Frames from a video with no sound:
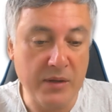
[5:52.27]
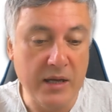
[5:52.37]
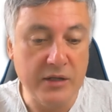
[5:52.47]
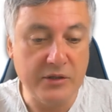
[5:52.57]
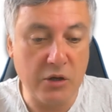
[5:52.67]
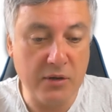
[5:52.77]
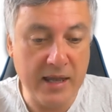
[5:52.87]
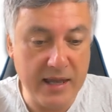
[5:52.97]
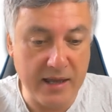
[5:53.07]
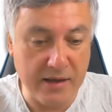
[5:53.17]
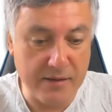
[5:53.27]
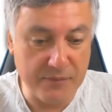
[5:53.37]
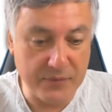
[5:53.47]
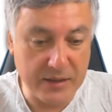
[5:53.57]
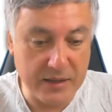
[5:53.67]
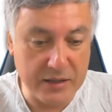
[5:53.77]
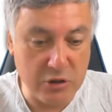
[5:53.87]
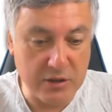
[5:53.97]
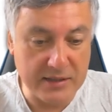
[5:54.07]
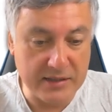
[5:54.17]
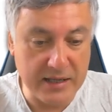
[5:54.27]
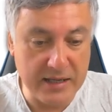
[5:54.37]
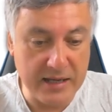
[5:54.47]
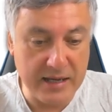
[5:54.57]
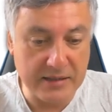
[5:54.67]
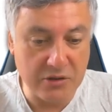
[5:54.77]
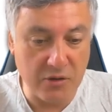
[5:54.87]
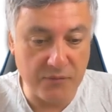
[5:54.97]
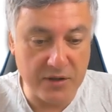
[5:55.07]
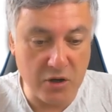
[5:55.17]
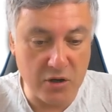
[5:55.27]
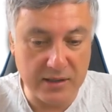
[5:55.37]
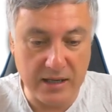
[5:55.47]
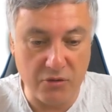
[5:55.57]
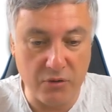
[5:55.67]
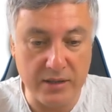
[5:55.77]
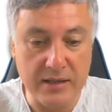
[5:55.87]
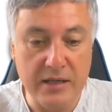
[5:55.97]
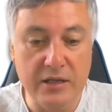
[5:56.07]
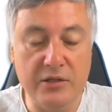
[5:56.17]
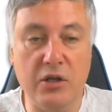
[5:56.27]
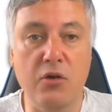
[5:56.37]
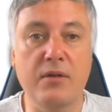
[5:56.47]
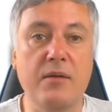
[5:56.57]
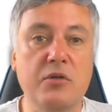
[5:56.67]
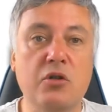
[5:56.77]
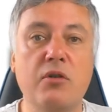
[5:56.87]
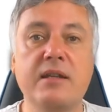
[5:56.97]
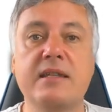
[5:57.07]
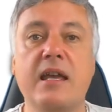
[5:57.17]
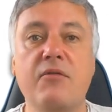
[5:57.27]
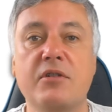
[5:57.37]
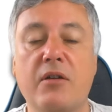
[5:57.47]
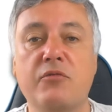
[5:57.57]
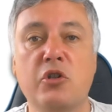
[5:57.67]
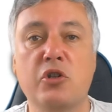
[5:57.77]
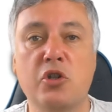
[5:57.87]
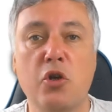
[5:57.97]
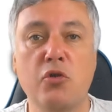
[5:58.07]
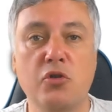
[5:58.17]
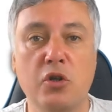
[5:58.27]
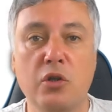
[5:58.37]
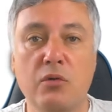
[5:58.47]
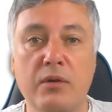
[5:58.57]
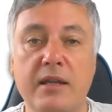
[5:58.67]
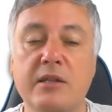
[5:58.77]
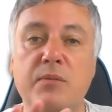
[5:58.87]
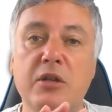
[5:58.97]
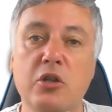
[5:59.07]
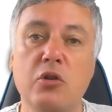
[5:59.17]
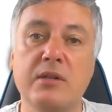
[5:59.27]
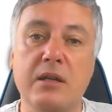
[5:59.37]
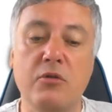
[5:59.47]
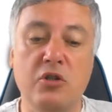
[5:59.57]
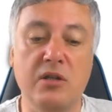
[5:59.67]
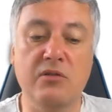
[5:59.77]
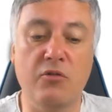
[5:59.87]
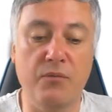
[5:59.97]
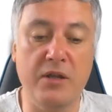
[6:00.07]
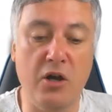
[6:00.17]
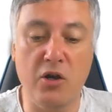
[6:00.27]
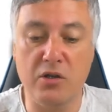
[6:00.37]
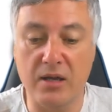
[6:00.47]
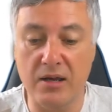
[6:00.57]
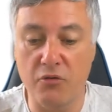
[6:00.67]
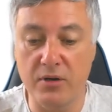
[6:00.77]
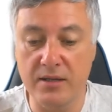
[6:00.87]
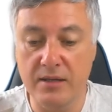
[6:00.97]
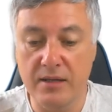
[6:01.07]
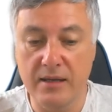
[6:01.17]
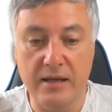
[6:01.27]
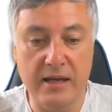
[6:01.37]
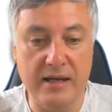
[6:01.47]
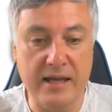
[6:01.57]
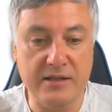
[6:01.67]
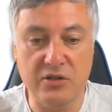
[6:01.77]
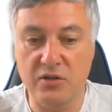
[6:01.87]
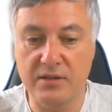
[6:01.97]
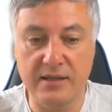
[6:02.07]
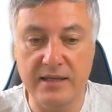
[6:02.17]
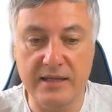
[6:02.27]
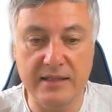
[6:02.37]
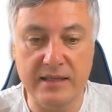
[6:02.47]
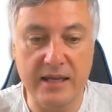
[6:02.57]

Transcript: So here you can see it's got the Art Gallery. So them screensavers I've just showed you has been using images from the Art Gallery, and that's just these